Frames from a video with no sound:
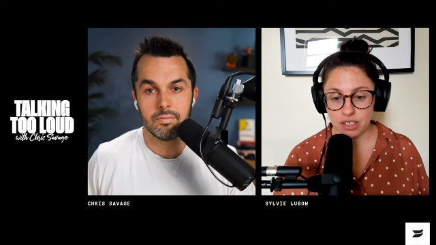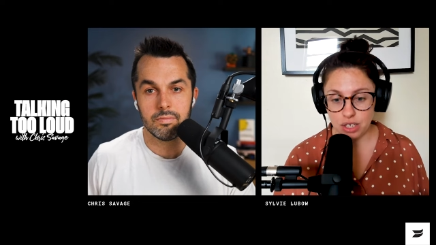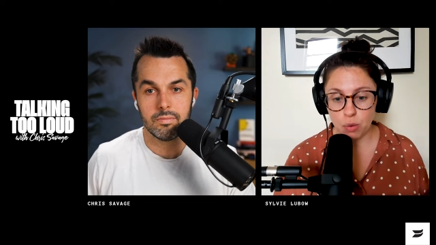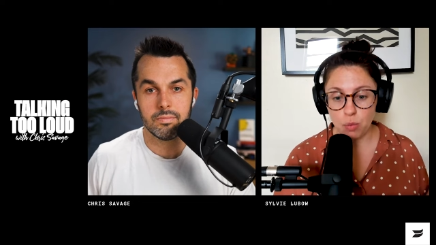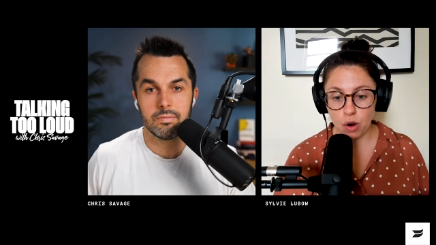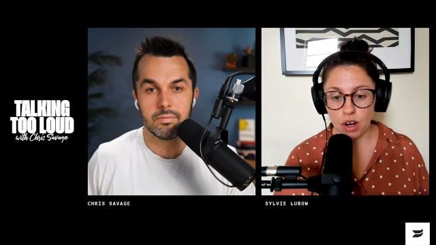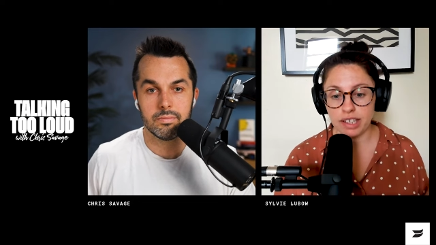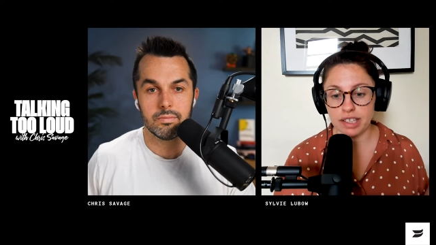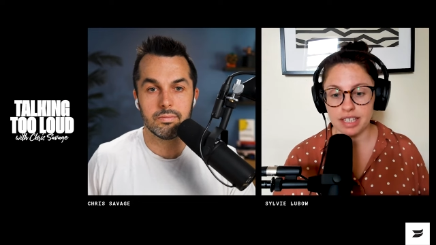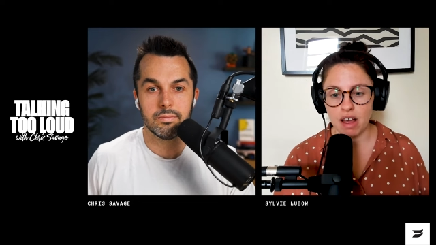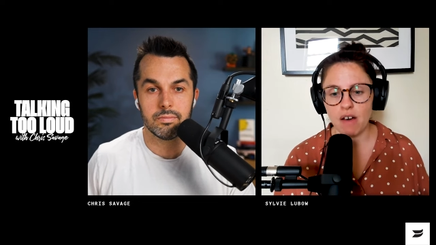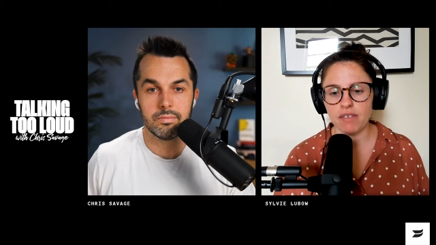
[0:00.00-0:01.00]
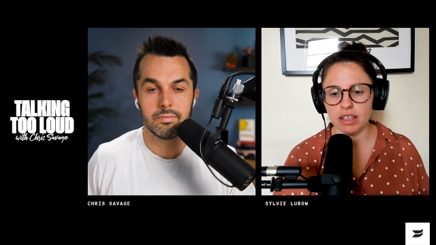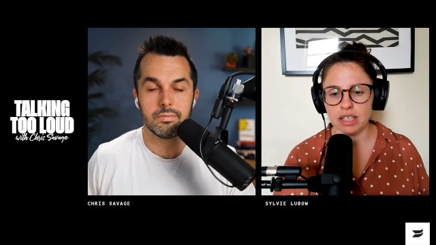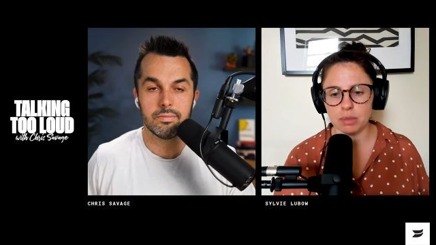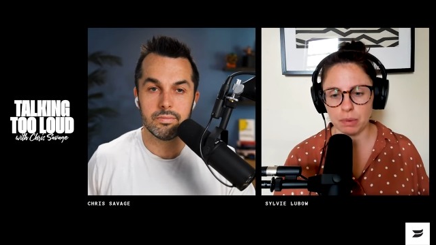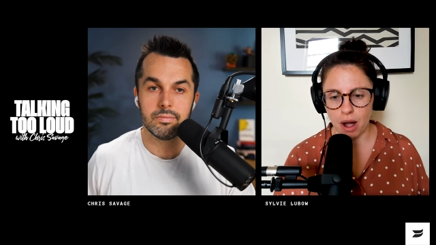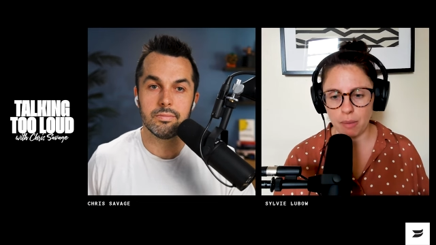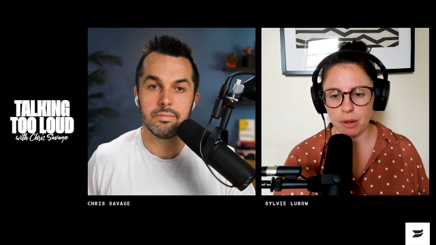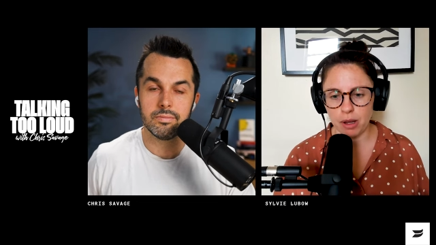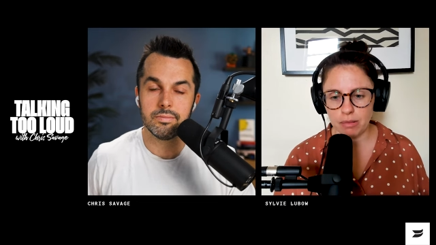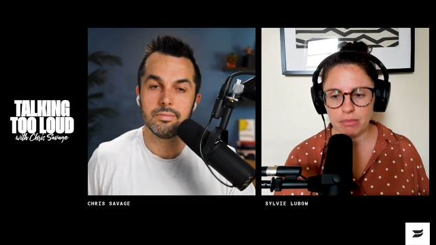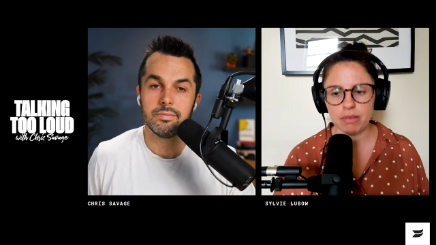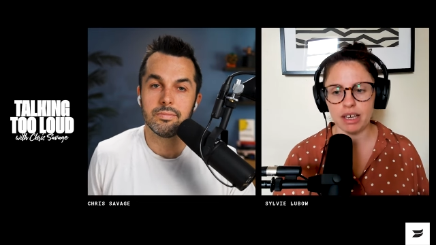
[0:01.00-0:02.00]
Speaker 1: to work and solve on this
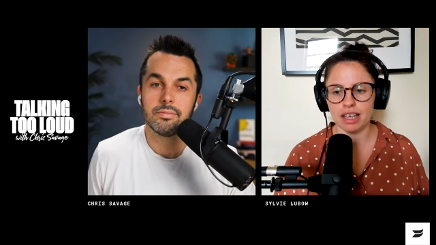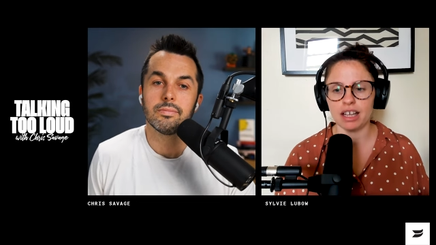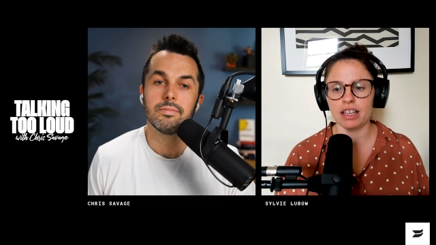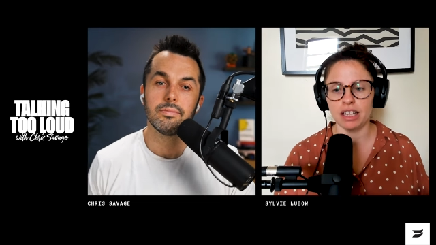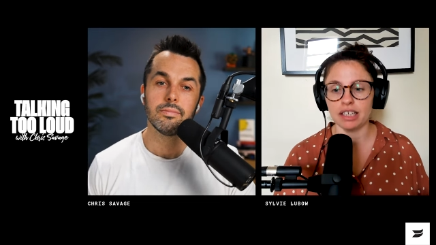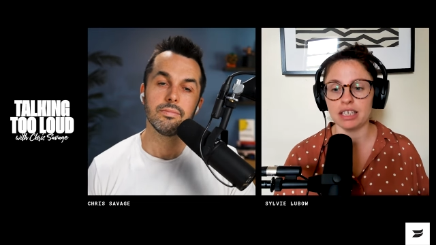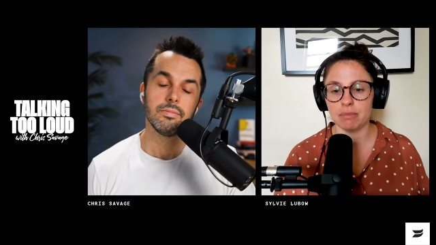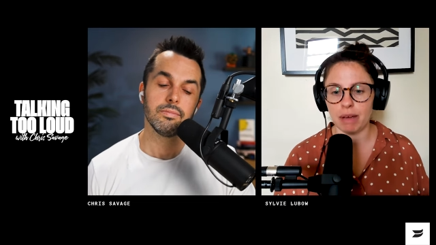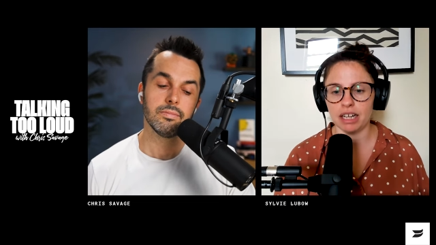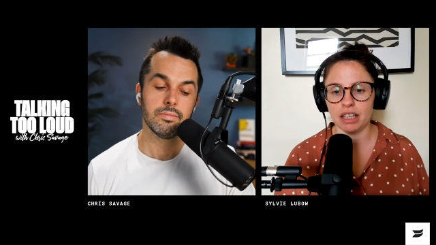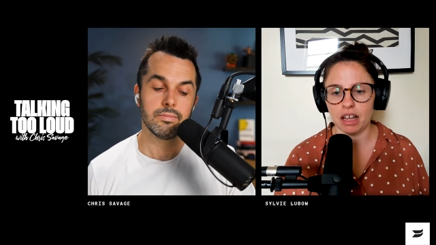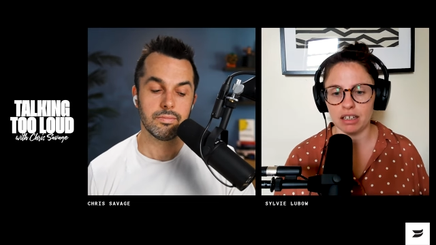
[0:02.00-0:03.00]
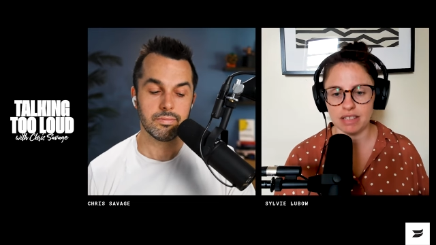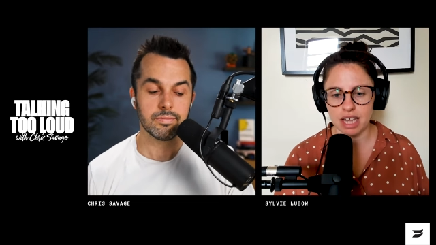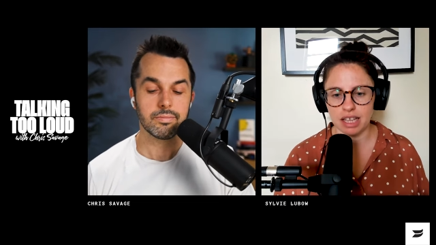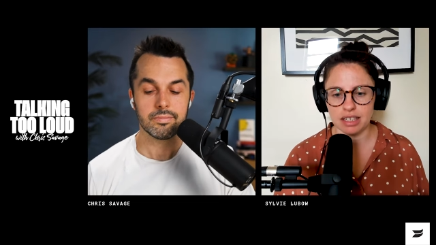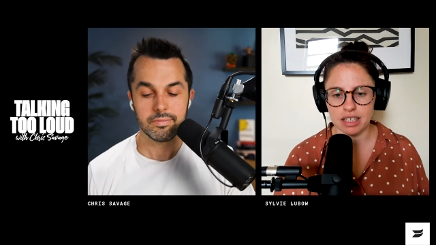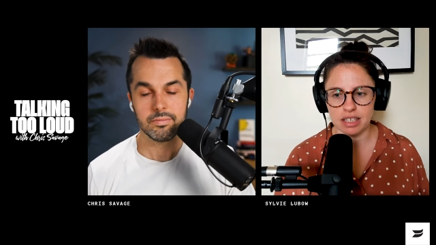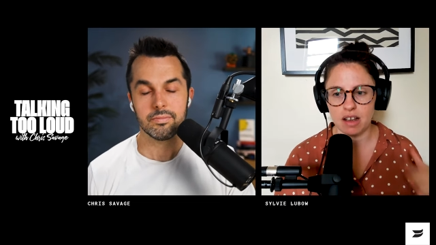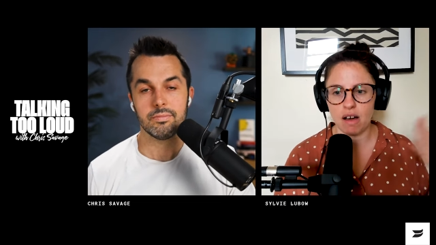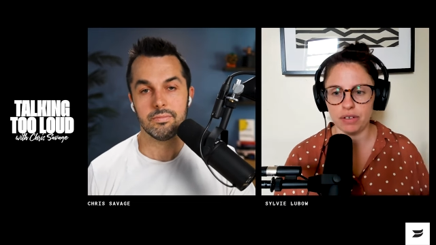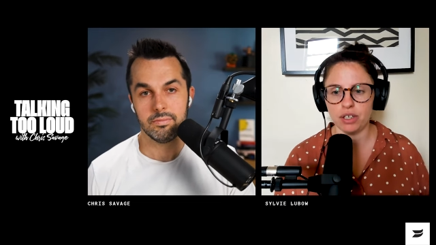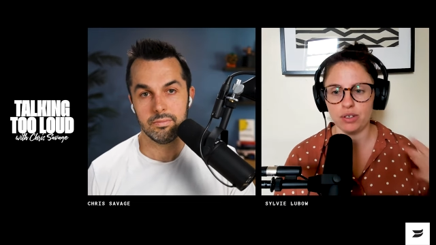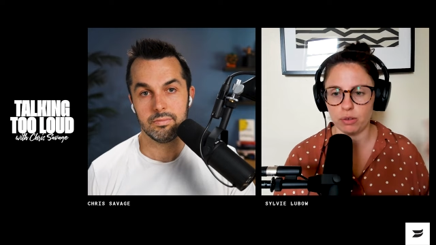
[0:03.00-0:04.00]
problem, it clicked. It made a lot of sense, because
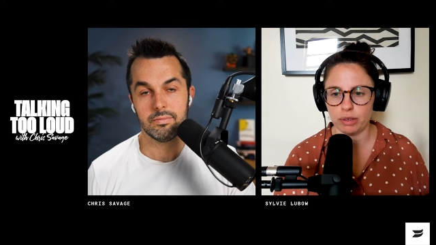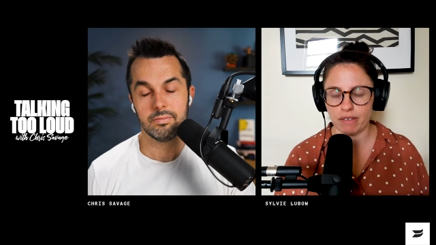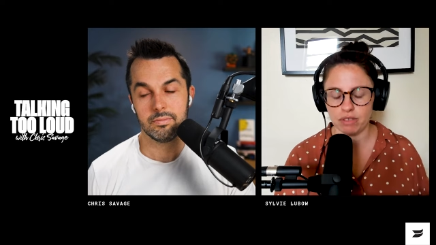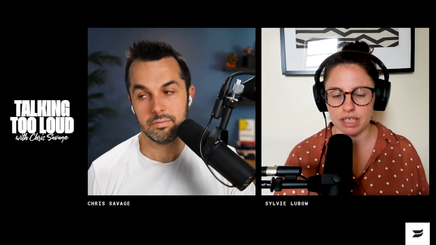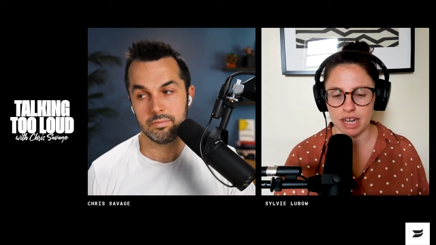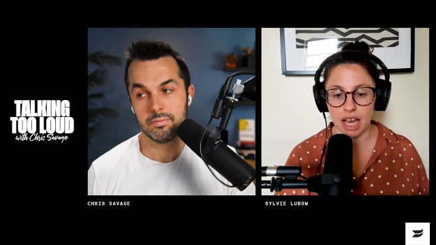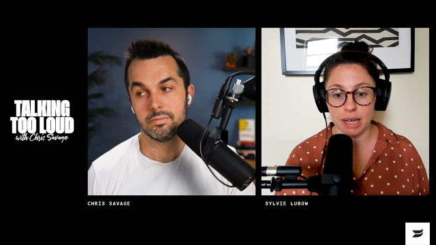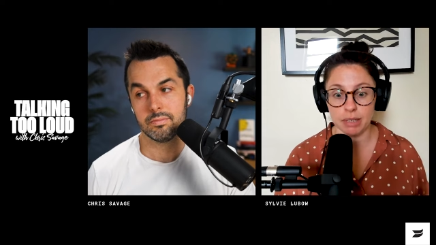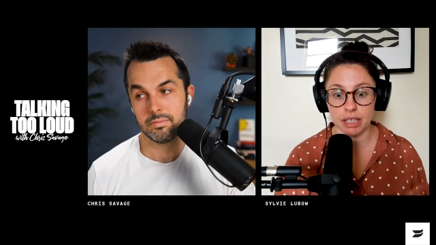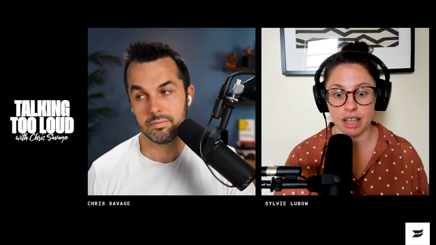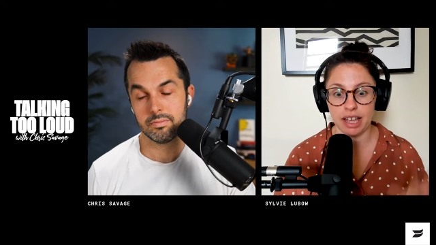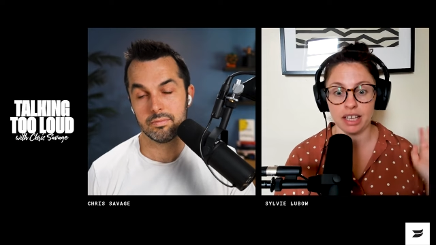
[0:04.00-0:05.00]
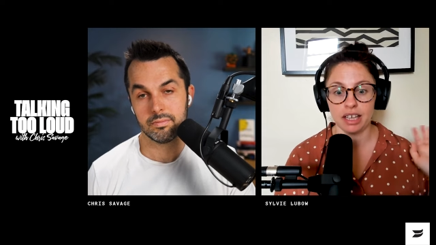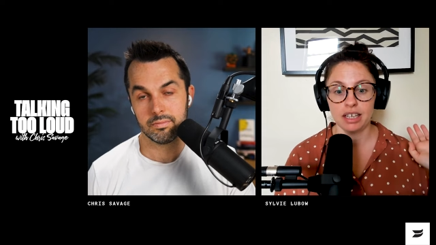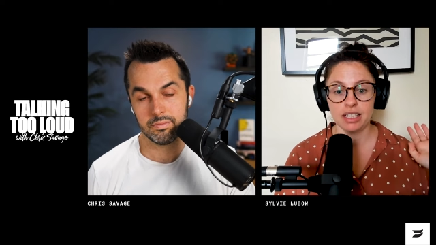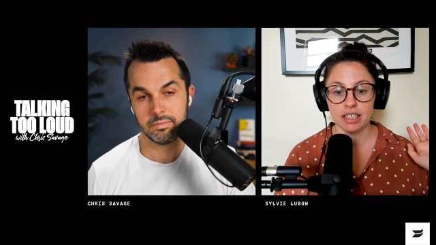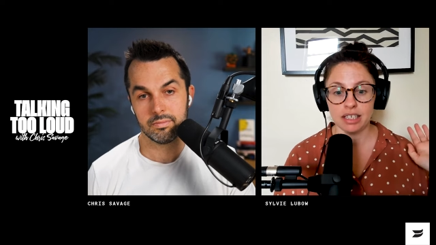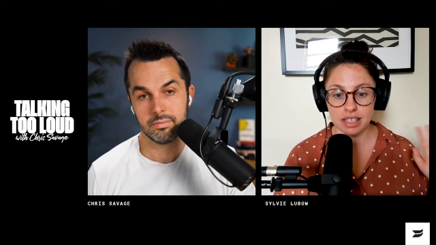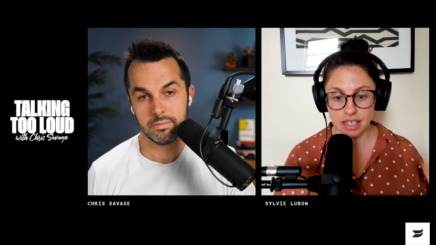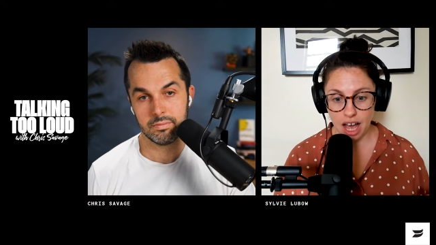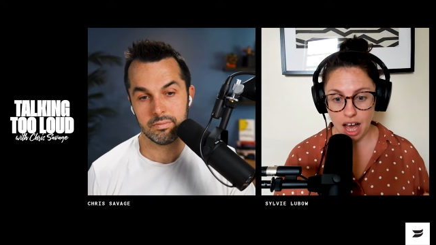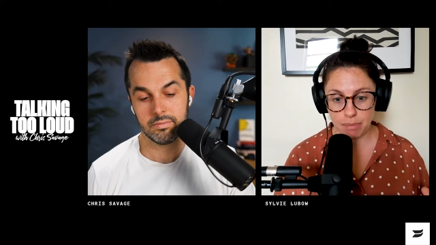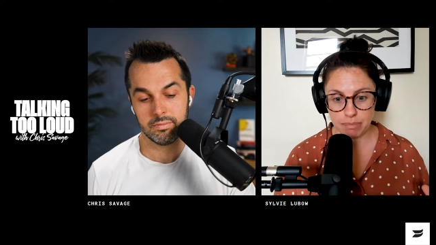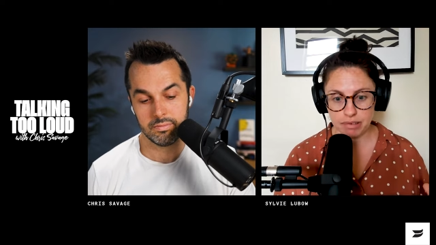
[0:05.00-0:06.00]
often you don't have the time to like
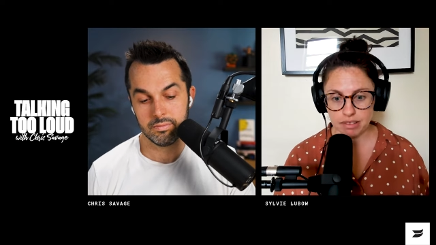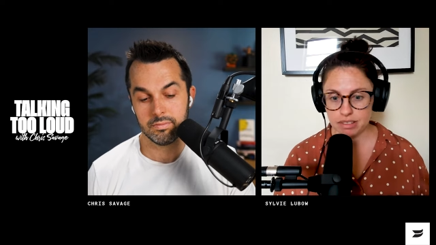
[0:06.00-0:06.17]
stop